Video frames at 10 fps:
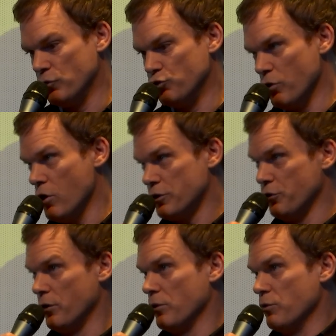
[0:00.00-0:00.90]
draw
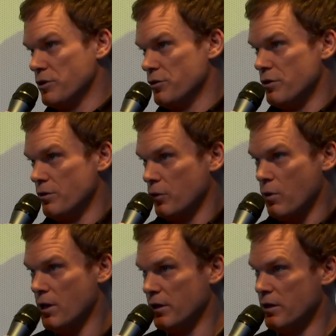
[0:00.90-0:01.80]
to it was the
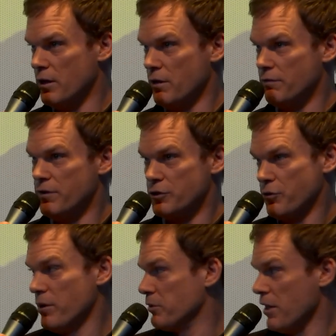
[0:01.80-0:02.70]
quality of the script.